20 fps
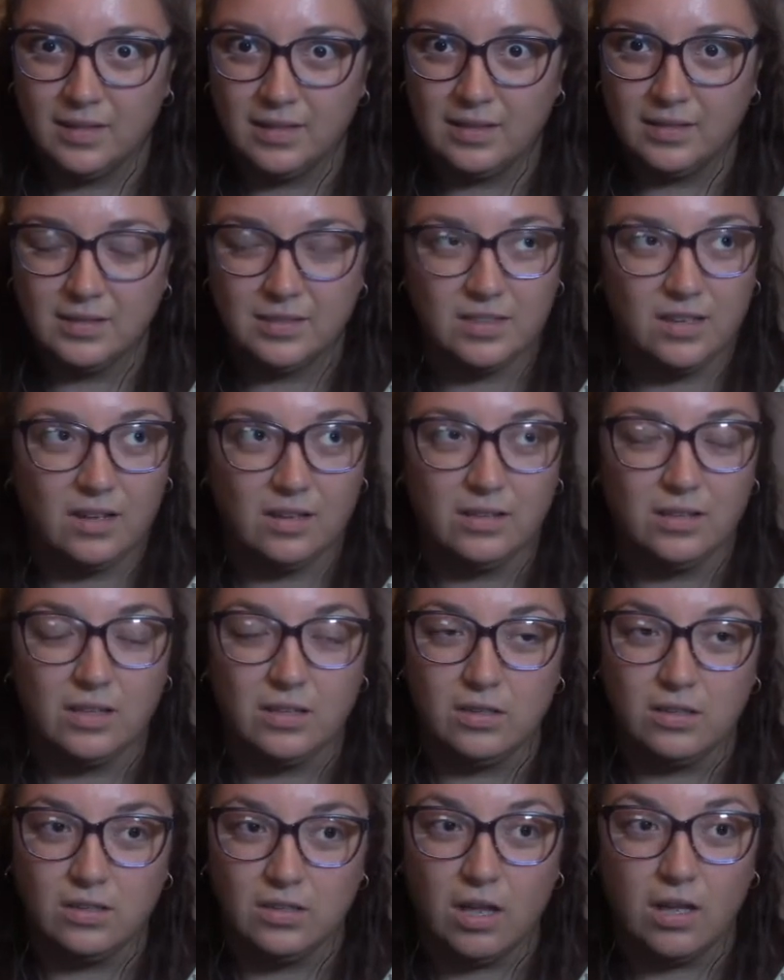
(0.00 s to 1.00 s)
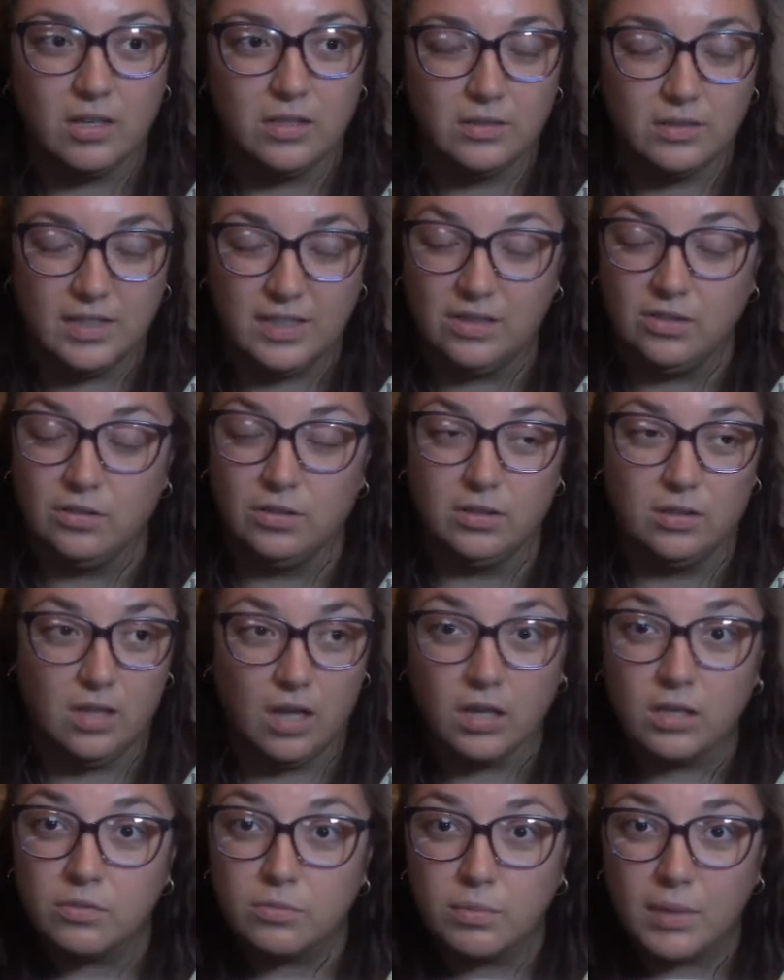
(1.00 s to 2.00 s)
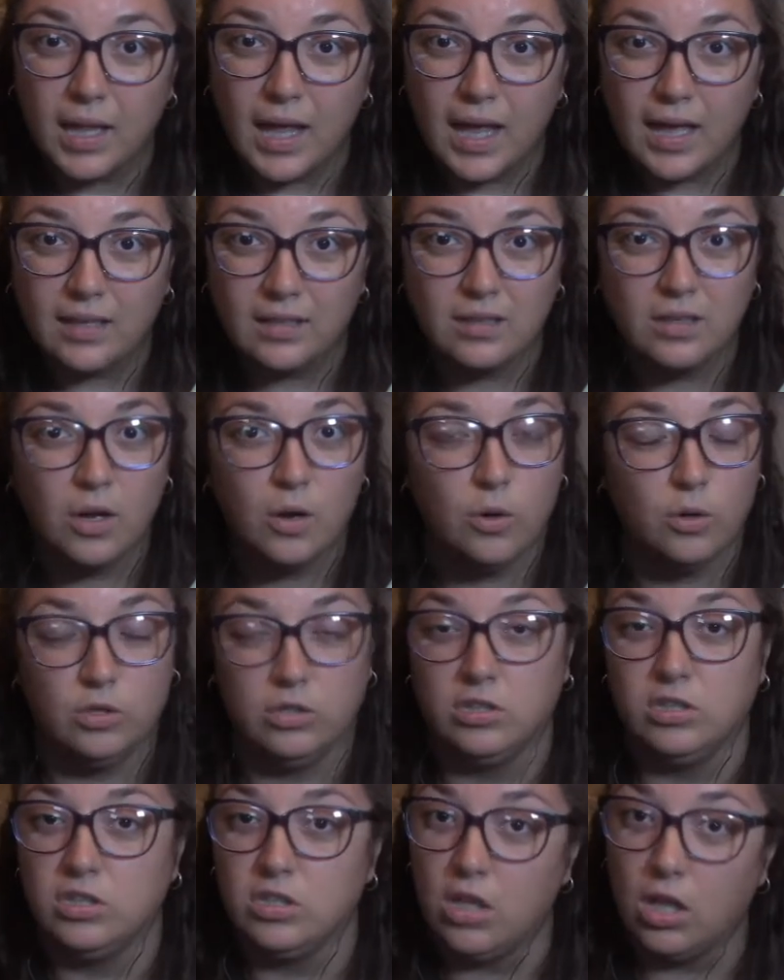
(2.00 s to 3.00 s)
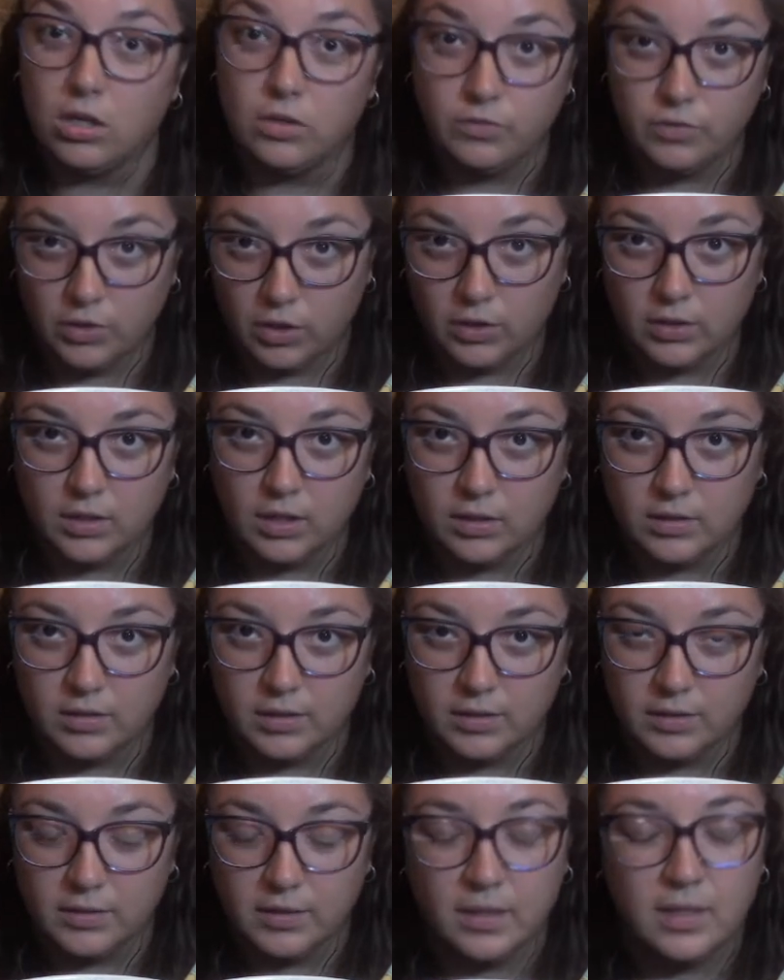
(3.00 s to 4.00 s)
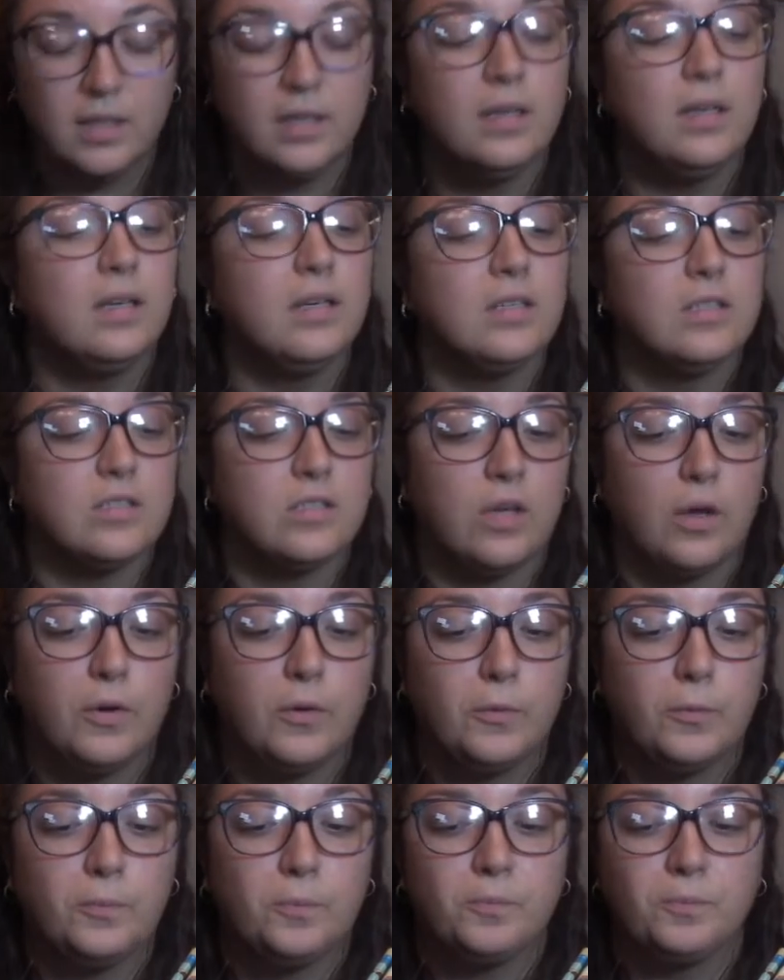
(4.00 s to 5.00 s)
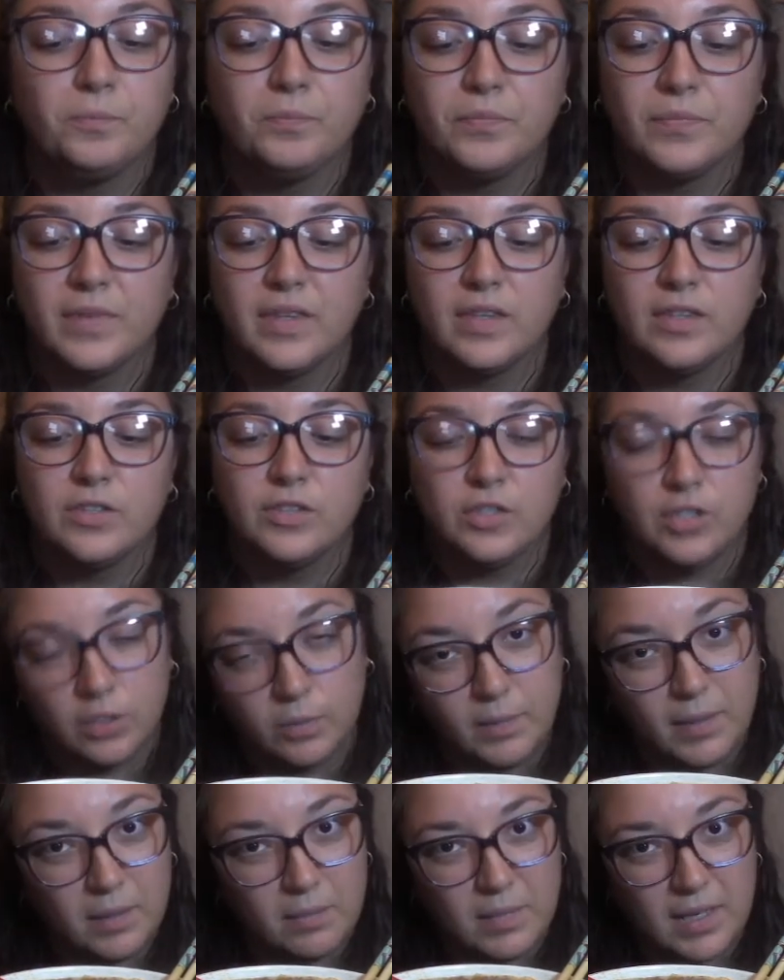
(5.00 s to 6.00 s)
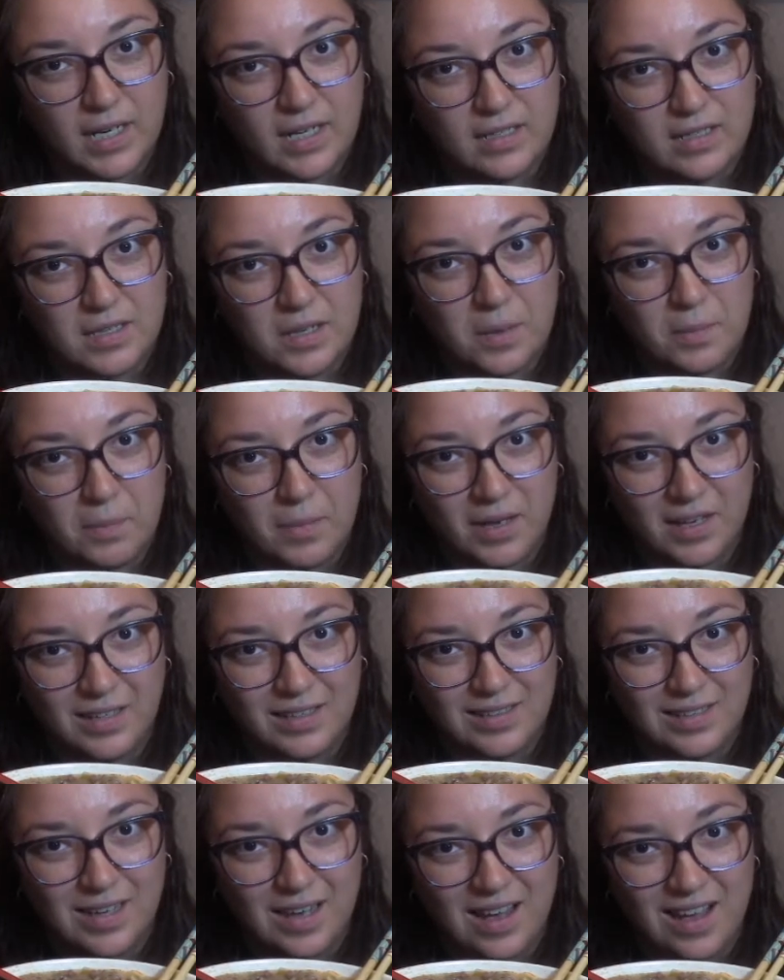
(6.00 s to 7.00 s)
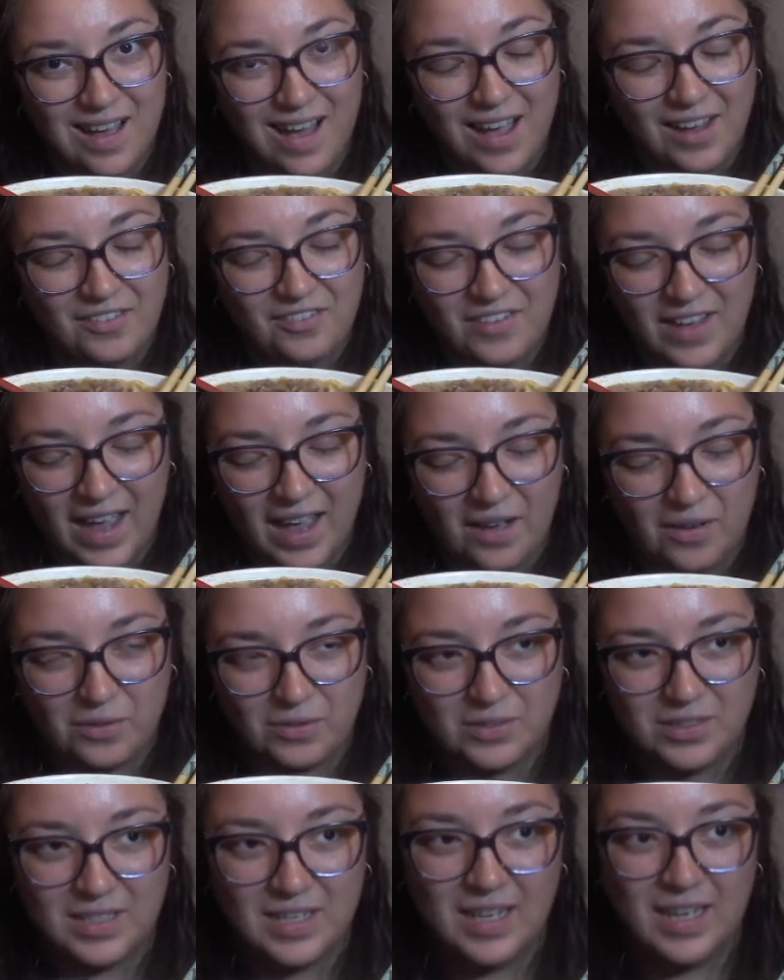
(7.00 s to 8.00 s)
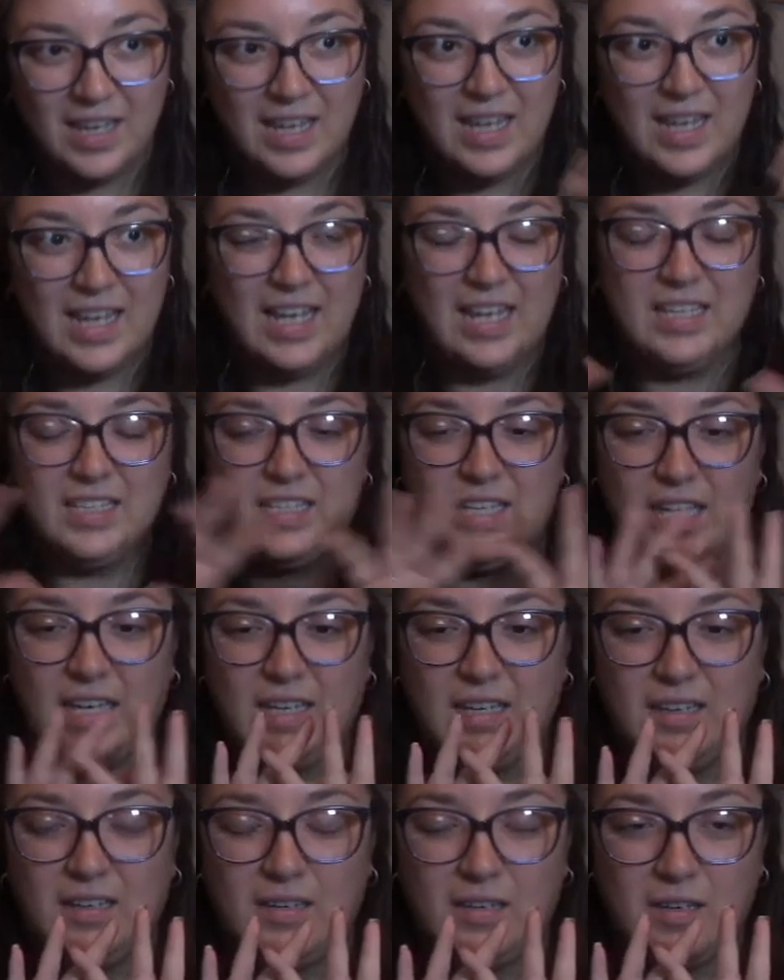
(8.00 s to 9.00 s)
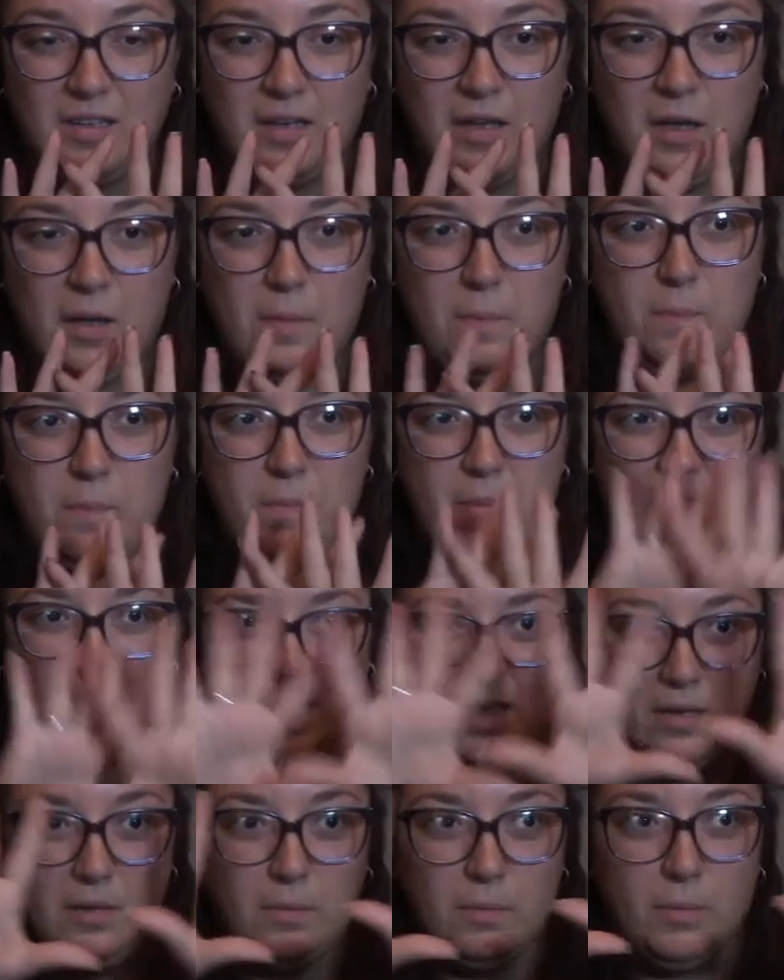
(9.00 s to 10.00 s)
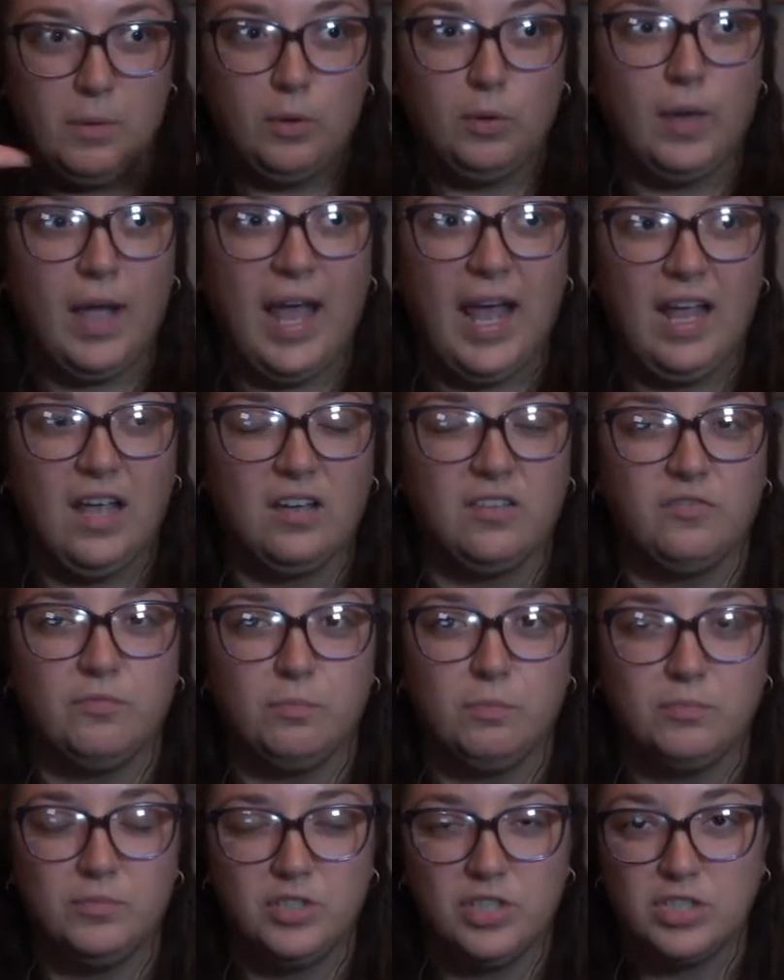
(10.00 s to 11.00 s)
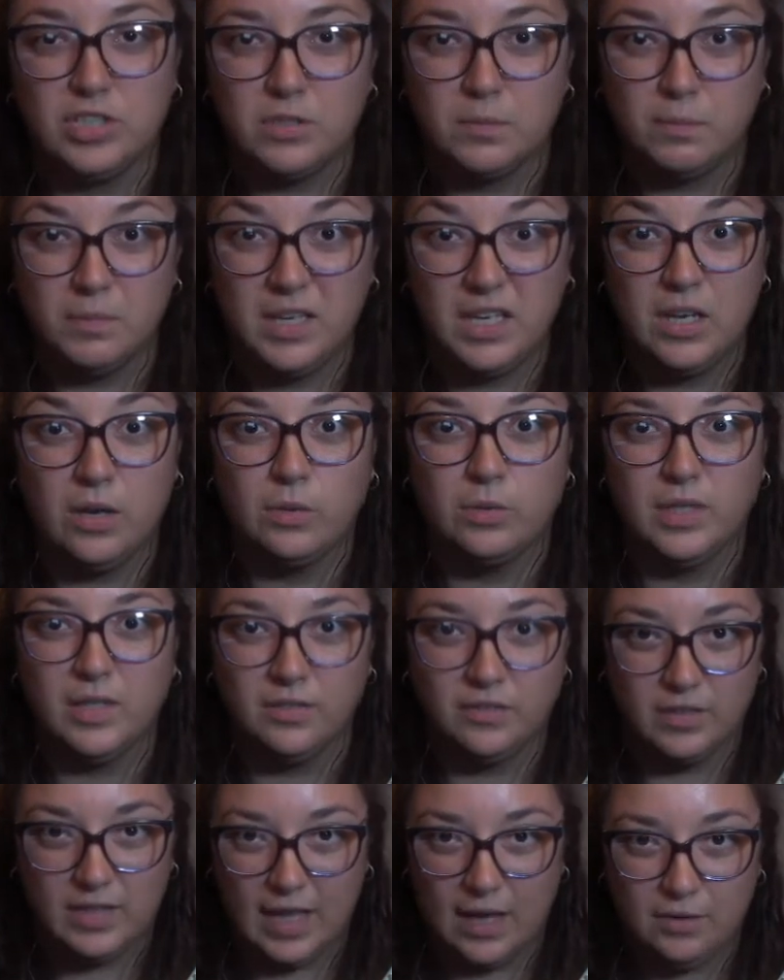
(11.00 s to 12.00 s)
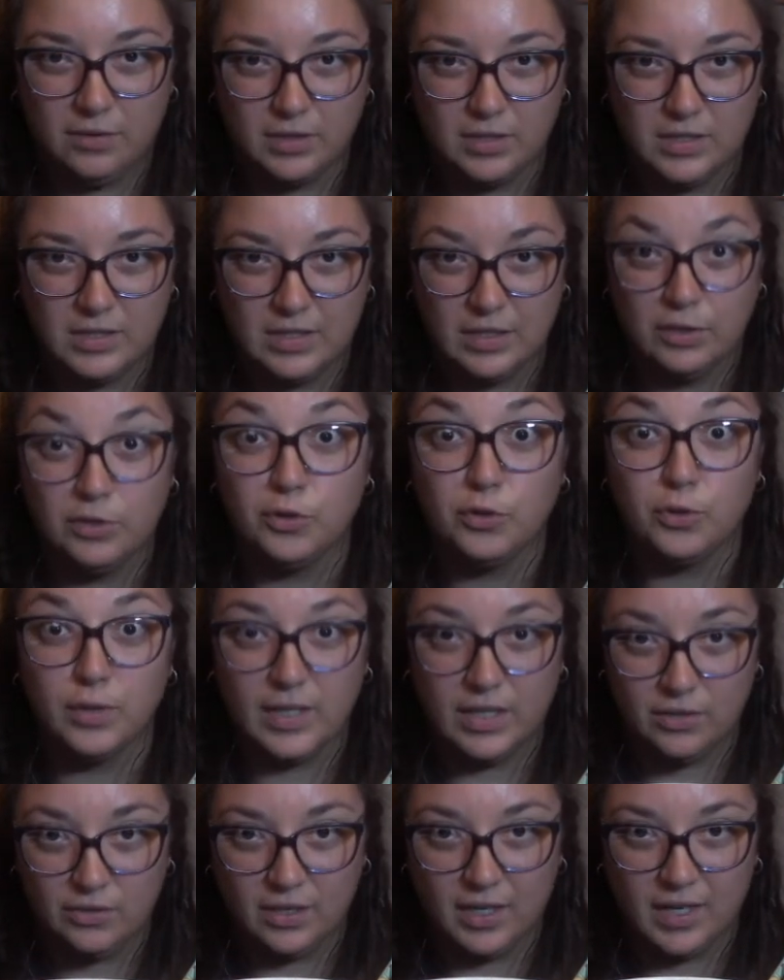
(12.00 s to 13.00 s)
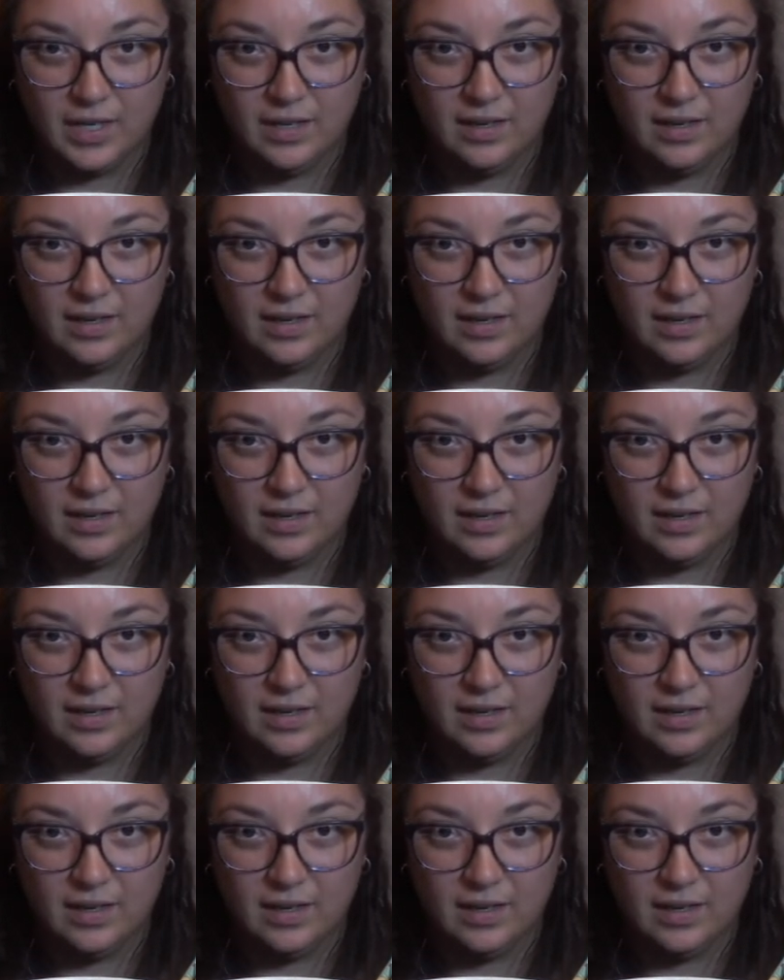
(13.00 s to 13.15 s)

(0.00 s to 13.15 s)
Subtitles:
It's got either a lot of black or a lot of dark color. So it took me a minute, but I found it's like a big bouquet of just peony flowers and greenery.